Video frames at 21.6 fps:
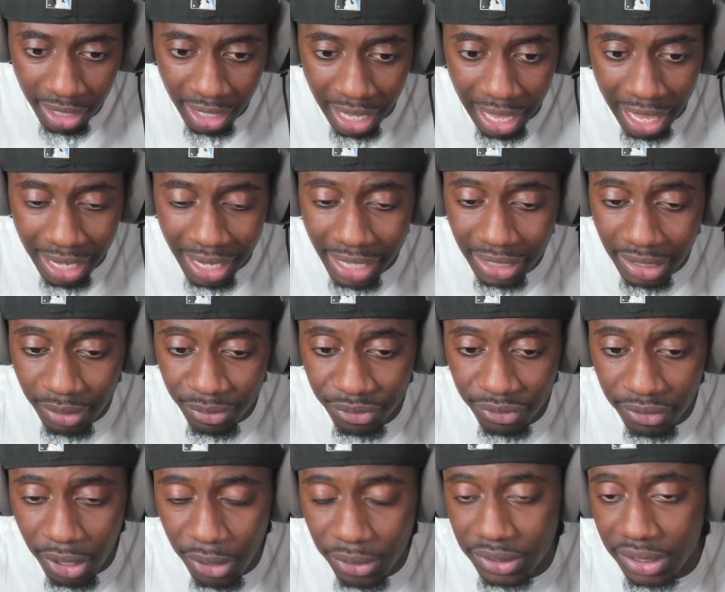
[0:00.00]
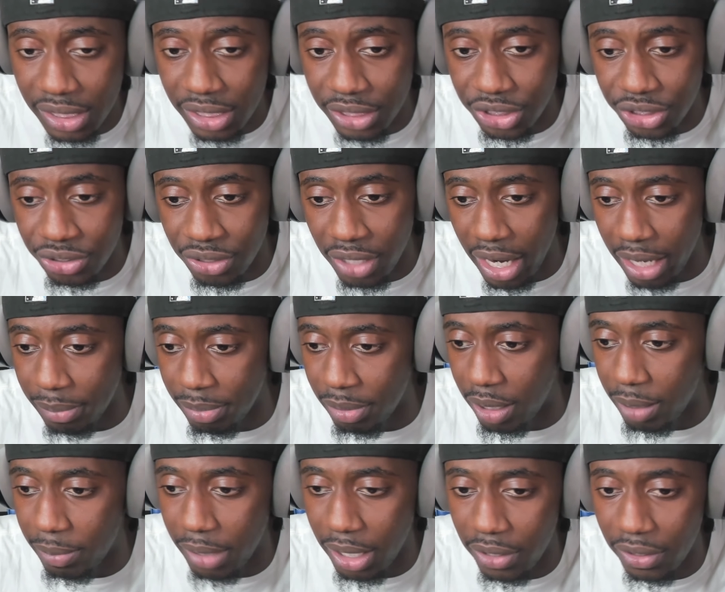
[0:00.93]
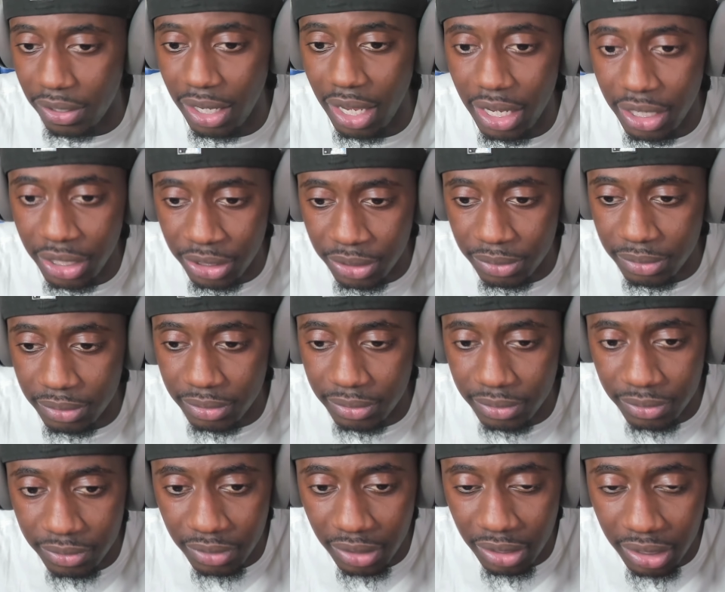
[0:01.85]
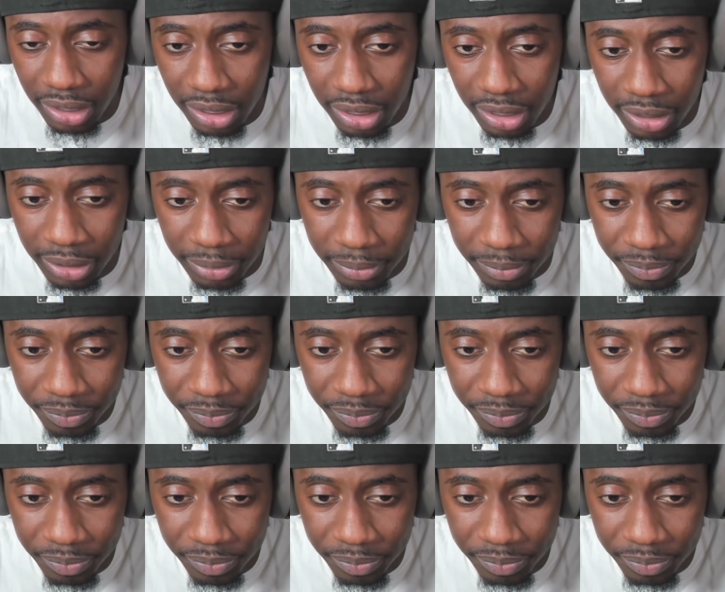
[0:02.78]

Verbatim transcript: I like the flow to this track, bro. I'm not gonna lie to you. Really good.